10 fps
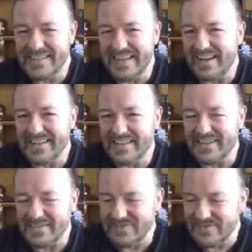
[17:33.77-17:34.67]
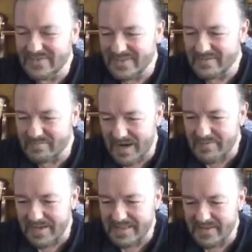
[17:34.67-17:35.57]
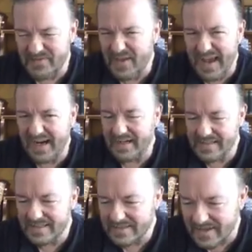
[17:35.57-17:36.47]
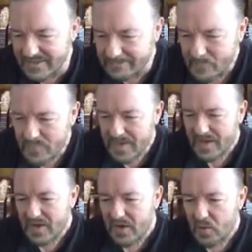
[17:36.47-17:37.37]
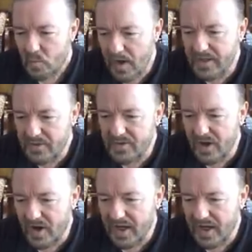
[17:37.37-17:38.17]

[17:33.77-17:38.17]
I was, the question starts off with a premise, a fact, right?